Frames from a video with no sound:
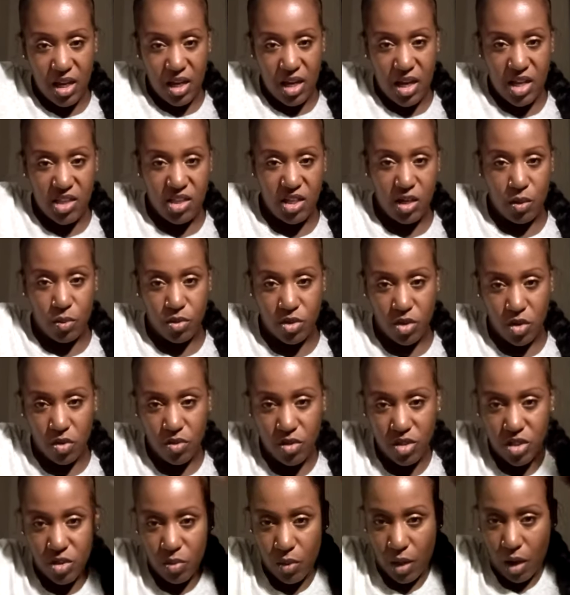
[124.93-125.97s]
And then it would turn
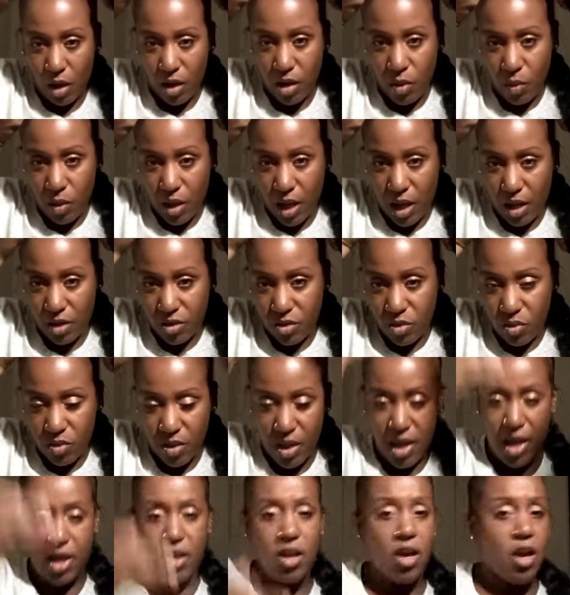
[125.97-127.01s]
this around and it would kind of do
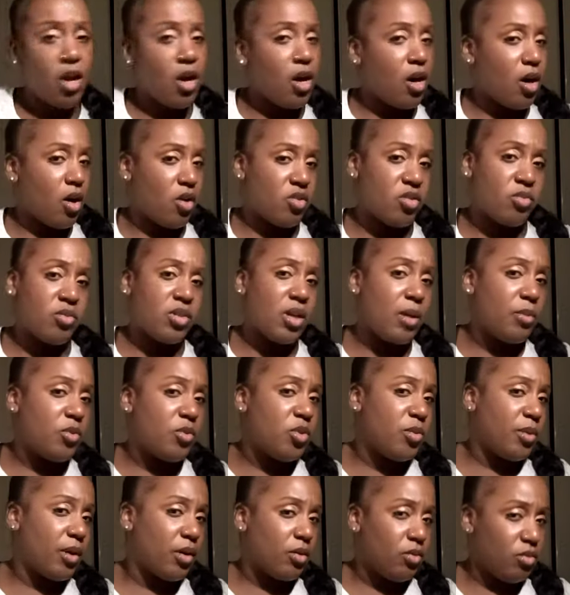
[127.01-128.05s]
that. Or sometimes you'd
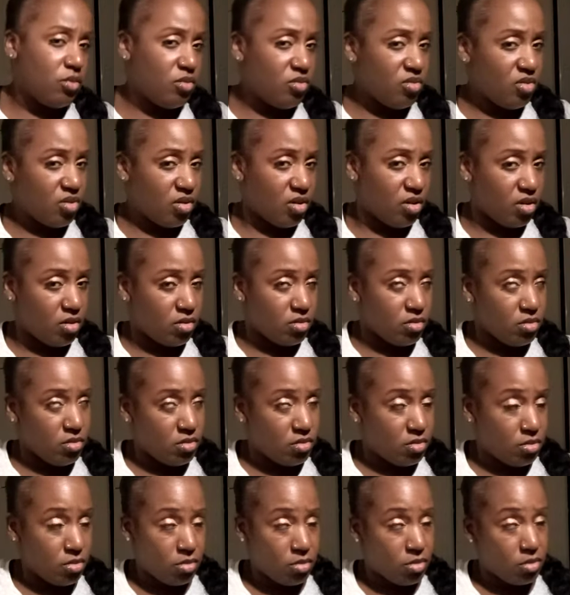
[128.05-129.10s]
be like, ooh, girl,
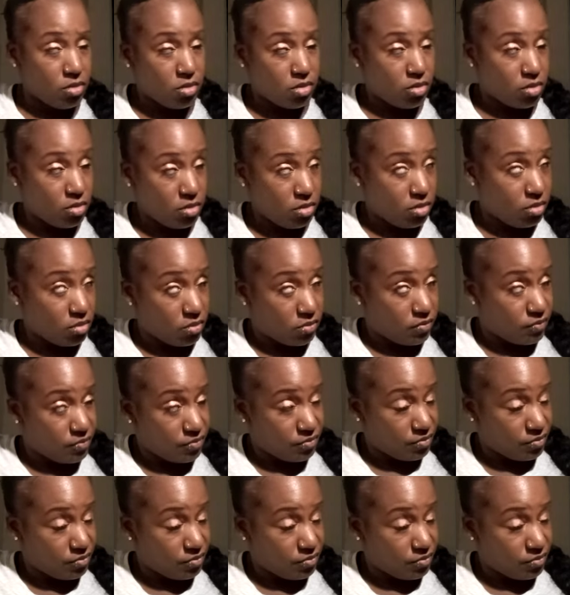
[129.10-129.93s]
ooh, ooh.